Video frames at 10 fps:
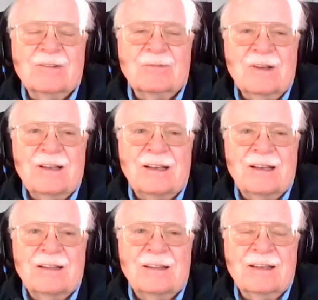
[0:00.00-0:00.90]
right,
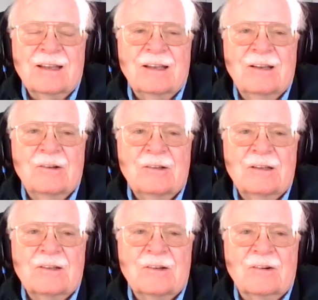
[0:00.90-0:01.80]
Ed. Thank
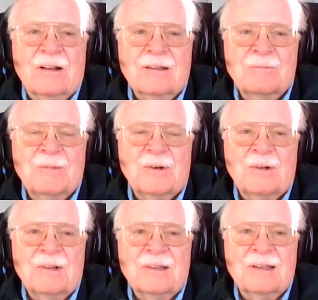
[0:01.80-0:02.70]
goodness you're on the
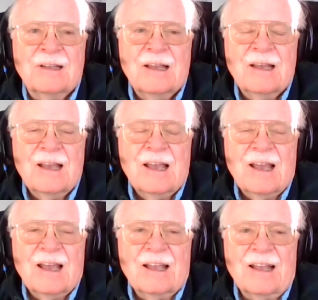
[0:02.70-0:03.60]
ball.
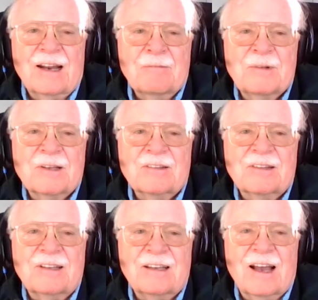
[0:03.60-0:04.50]
And I'm just
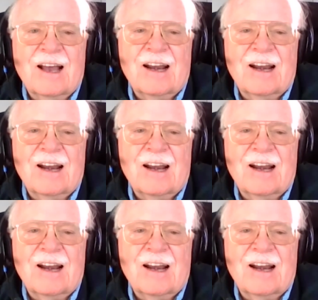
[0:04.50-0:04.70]
the